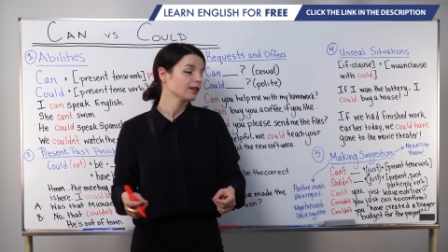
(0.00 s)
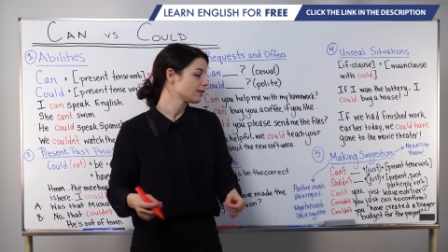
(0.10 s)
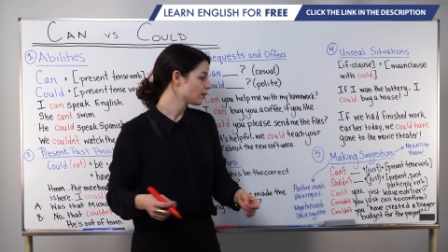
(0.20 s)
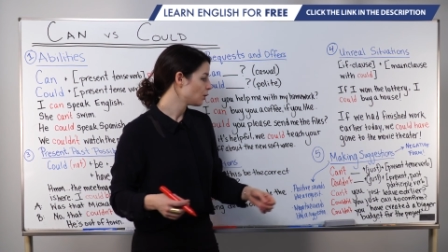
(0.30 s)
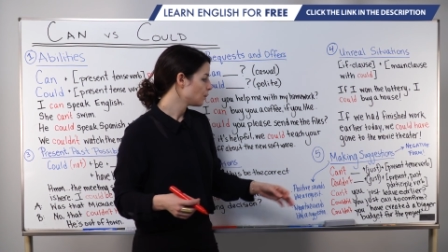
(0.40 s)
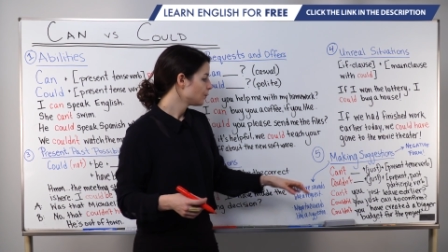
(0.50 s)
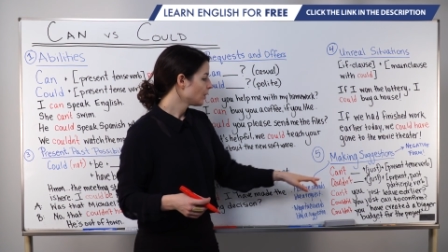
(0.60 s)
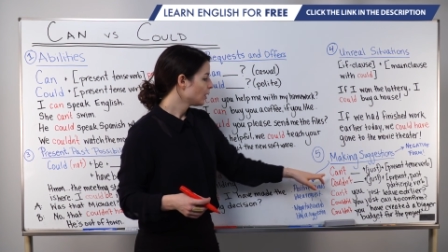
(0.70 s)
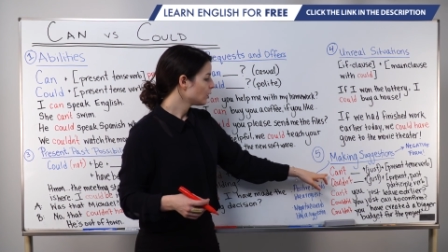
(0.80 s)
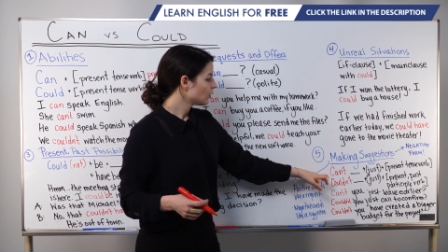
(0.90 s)
So
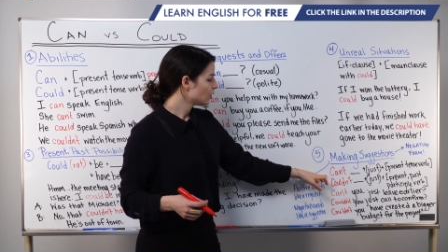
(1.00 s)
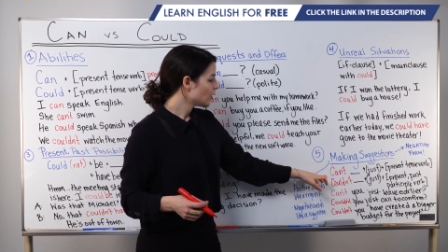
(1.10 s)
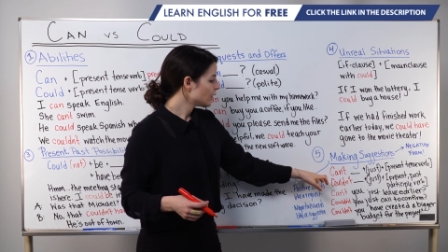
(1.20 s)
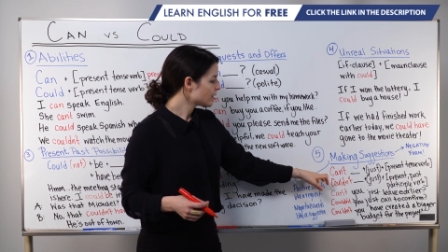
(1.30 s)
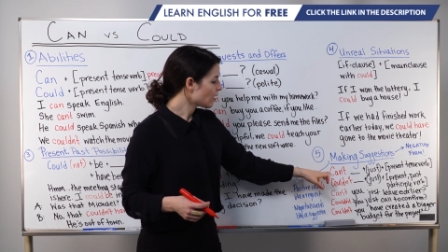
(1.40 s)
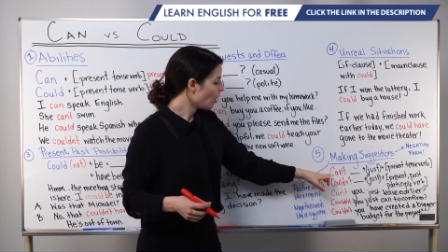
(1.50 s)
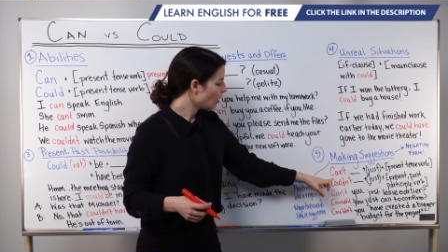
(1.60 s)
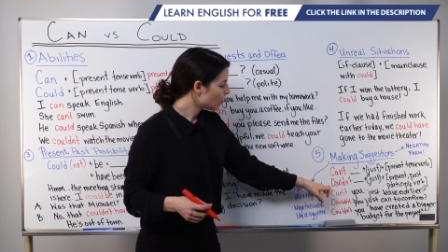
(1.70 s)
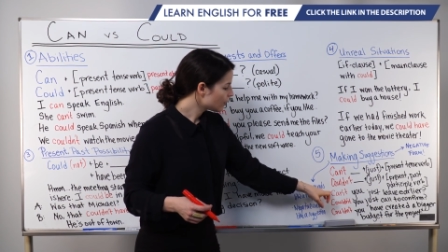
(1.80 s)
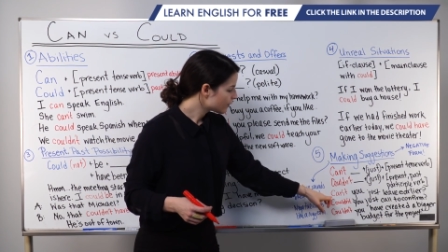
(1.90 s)
You'll notice
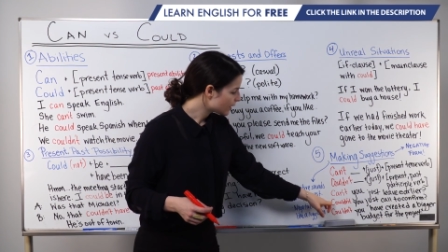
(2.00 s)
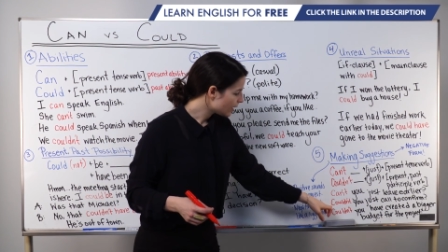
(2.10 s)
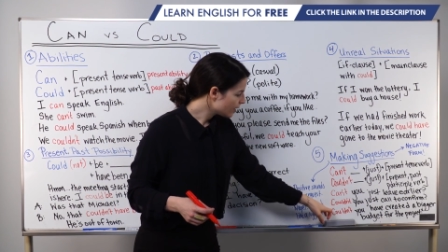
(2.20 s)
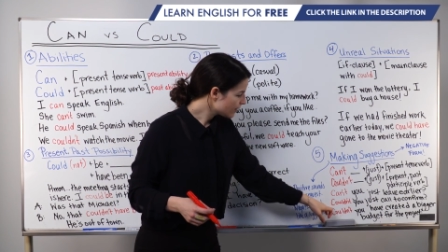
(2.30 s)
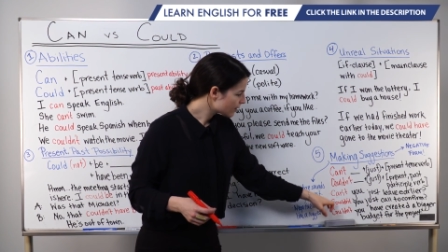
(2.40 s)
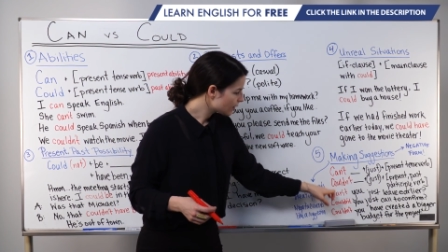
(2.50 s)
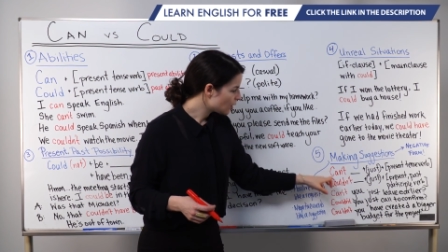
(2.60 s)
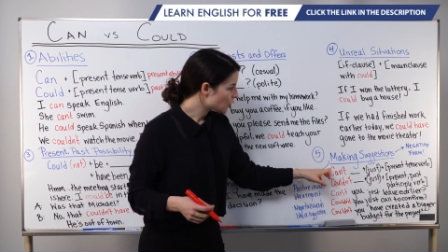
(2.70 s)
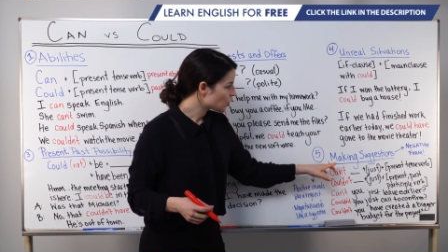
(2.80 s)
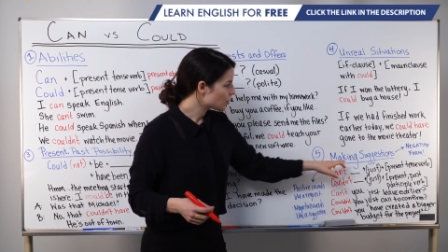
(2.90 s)
all of these
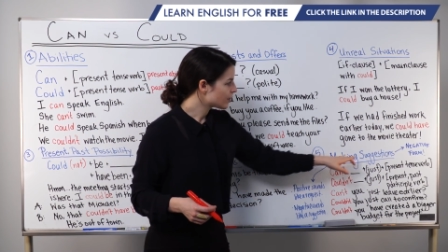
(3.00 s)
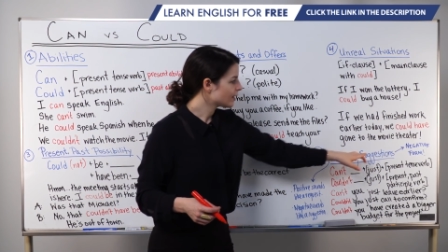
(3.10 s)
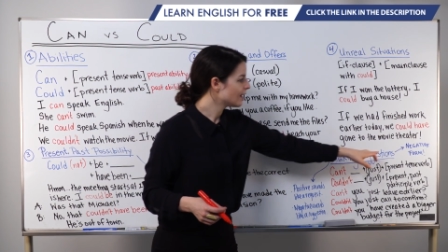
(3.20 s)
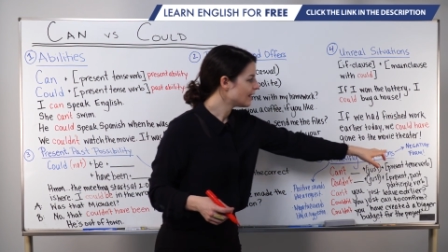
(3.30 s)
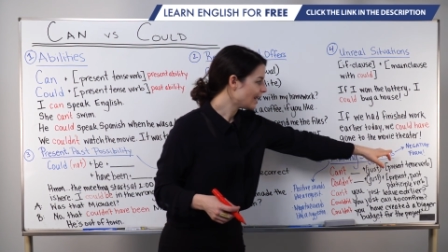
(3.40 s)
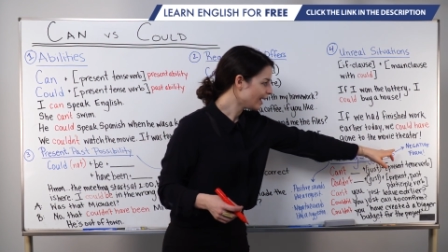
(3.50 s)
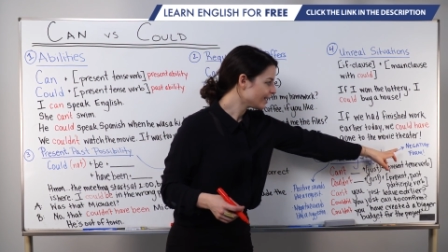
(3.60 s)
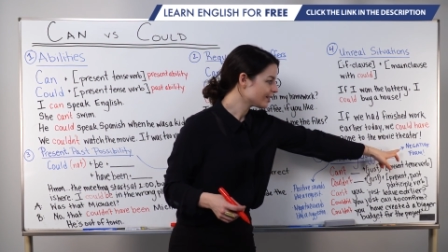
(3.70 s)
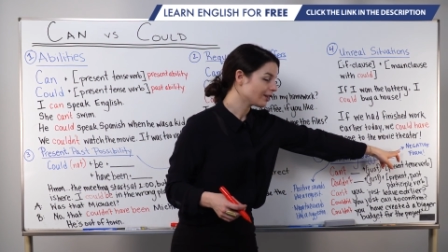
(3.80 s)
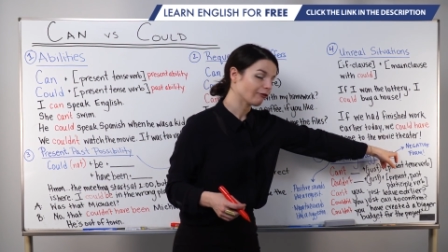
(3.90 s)
use the
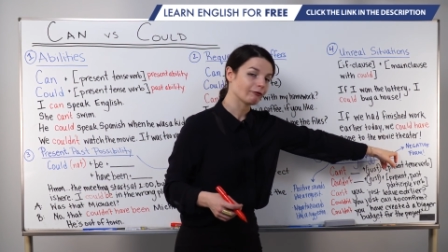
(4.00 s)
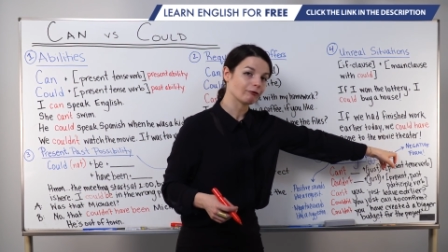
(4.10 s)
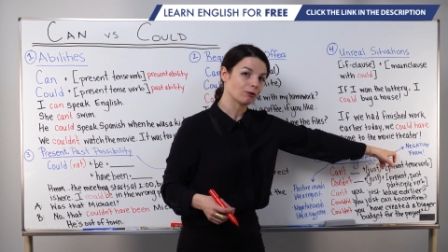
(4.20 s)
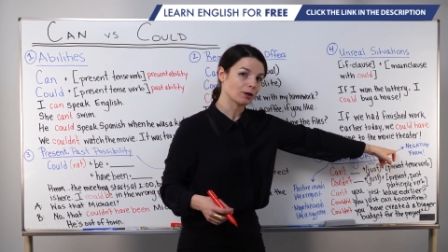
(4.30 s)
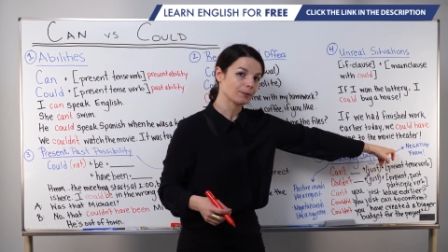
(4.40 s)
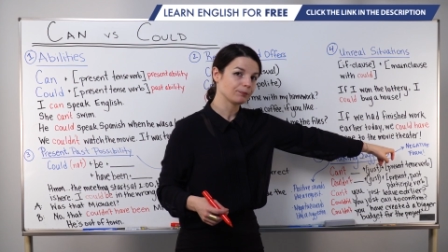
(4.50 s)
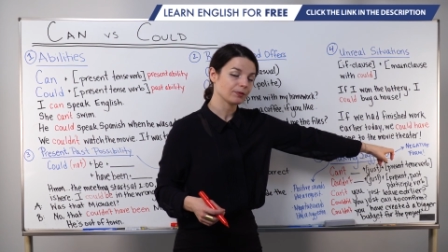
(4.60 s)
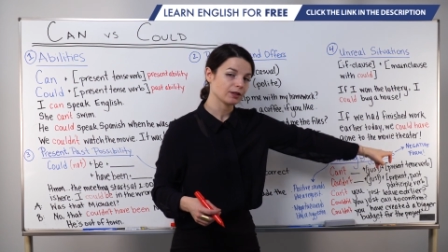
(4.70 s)
negative form.